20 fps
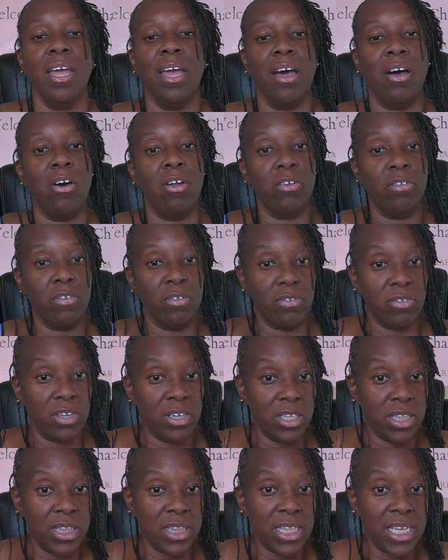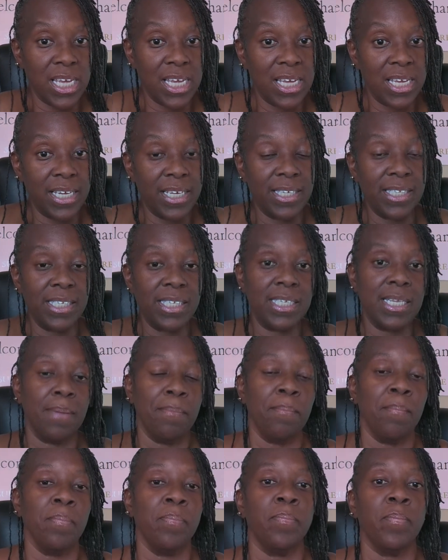all those good things
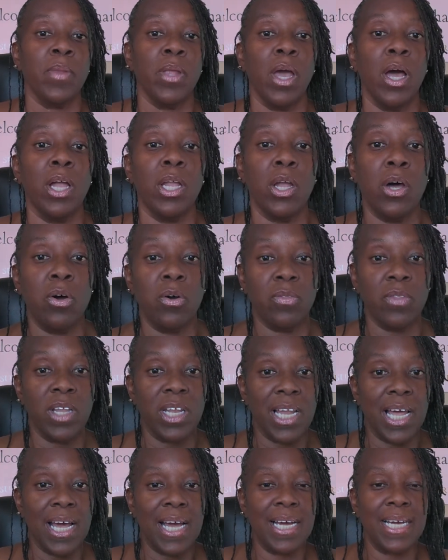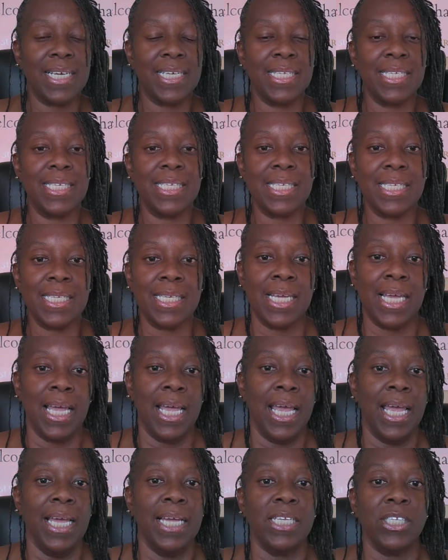along the lines
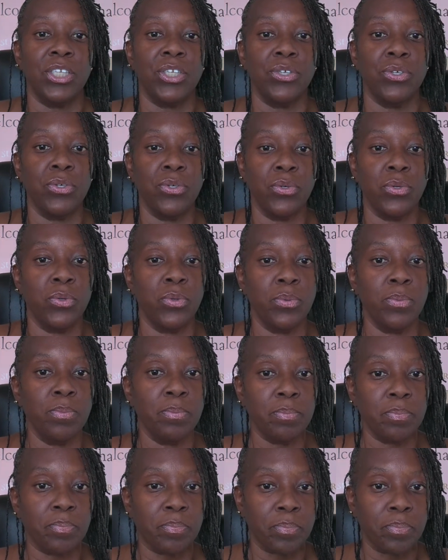to